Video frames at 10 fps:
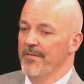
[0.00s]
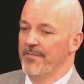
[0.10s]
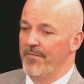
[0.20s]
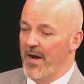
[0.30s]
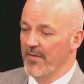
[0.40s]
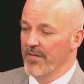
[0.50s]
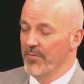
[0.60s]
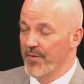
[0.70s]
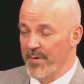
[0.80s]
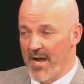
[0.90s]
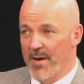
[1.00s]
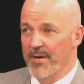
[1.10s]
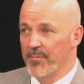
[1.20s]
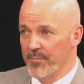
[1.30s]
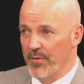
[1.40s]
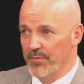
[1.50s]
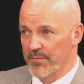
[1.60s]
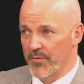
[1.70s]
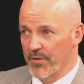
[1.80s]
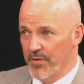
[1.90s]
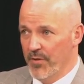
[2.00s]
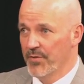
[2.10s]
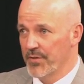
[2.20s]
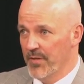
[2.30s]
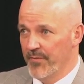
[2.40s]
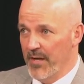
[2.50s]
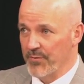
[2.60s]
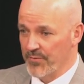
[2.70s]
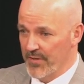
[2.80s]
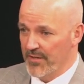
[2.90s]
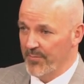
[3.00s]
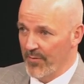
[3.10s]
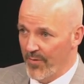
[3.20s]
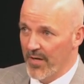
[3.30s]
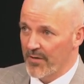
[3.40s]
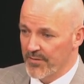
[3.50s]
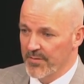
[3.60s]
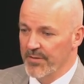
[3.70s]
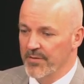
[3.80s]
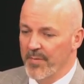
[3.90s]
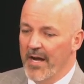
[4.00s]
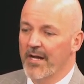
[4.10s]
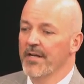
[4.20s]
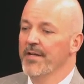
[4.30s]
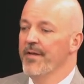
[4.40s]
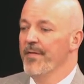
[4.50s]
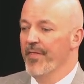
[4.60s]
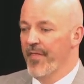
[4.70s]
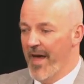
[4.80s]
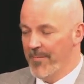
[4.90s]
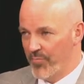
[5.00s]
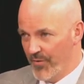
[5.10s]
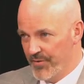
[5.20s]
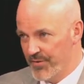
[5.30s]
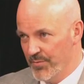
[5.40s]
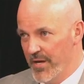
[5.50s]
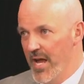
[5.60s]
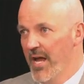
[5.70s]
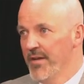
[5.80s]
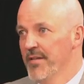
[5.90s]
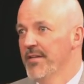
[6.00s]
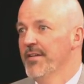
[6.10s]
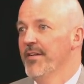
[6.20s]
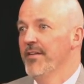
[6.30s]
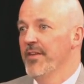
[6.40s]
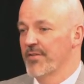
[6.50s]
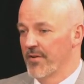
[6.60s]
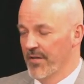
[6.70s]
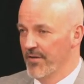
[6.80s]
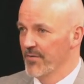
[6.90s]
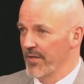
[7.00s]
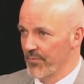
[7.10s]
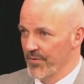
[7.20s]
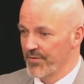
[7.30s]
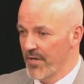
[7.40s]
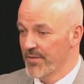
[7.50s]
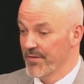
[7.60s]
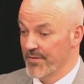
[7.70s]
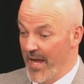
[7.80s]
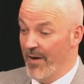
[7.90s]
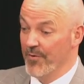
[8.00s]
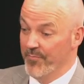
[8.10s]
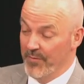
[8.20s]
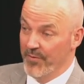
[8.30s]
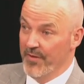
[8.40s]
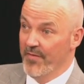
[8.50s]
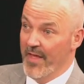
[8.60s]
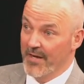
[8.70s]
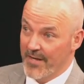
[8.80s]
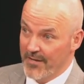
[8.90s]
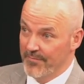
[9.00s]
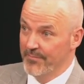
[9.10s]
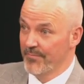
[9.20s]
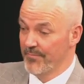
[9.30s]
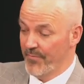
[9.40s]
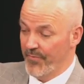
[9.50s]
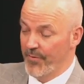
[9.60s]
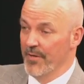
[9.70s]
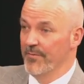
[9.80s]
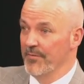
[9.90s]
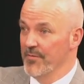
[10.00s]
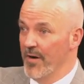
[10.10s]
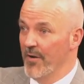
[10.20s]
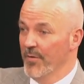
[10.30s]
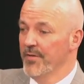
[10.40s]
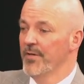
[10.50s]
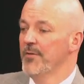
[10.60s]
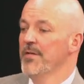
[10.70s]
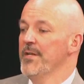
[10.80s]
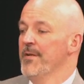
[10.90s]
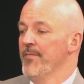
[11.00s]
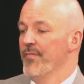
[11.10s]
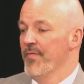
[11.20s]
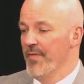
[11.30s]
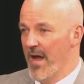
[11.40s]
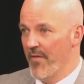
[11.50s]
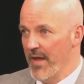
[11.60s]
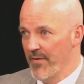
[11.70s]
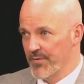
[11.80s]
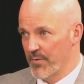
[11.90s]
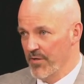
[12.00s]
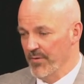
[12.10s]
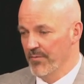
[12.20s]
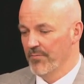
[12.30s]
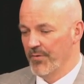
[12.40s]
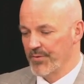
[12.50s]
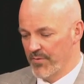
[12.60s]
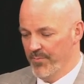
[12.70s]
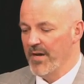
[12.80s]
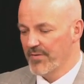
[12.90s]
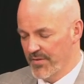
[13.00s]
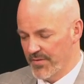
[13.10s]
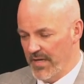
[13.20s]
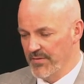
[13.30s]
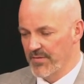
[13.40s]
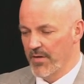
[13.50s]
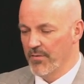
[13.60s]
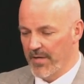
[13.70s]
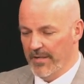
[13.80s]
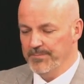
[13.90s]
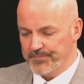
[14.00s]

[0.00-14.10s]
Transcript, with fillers: Finally, with the Menominee proposal for Kenosha, that was rejected by Walker some years back, right. that brought this to a head. They started getting into electoral discussion because that would have been within that kind of 30 to 50 mile window. Now they have this agreement. What this agreement basically says is that, okay,